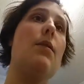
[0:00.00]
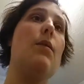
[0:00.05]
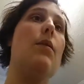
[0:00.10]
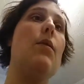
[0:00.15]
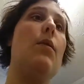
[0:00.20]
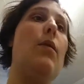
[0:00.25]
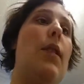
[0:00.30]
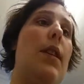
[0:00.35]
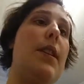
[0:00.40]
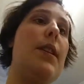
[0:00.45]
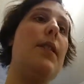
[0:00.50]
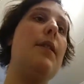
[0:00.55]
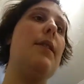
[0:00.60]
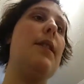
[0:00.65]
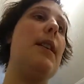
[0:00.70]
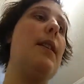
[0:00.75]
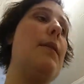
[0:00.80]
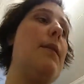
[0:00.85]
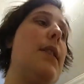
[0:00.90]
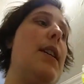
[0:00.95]
all I do
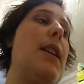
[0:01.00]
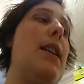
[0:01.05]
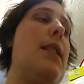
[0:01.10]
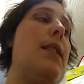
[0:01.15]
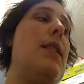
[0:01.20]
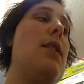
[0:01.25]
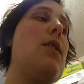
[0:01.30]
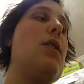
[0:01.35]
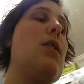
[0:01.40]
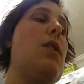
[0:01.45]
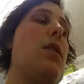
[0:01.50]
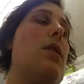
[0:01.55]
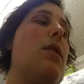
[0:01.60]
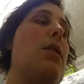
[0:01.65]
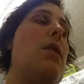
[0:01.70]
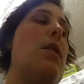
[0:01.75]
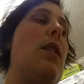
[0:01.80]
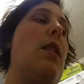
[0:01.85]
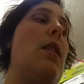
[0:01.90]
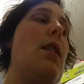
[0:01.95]
nowadays is just
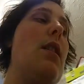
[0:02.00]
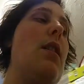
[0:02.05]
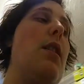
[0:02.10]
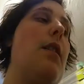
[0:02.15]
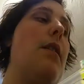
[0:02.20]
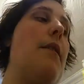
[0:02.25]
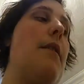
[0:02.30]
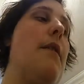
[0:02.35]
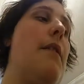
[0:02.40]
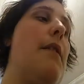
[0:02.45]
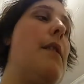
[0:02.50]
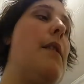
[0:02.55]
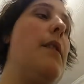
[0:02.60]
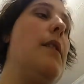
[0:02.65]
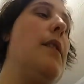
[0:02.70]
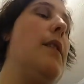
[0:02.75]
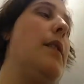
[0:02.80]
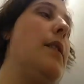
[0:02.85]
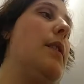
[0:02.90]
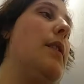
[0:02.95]

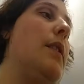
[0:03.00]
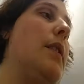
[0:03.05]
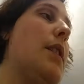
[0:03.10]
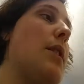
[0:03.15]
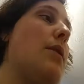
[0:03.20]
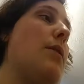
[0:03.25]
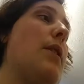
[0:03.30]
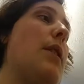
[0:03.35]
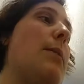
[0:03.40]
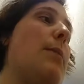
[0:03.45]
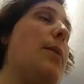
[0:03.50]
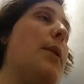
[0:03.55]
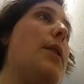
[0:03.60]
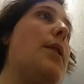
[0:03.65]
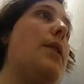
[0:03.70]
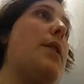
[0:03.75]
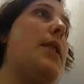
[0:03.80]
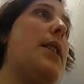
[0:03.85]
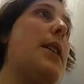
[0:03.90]
literally put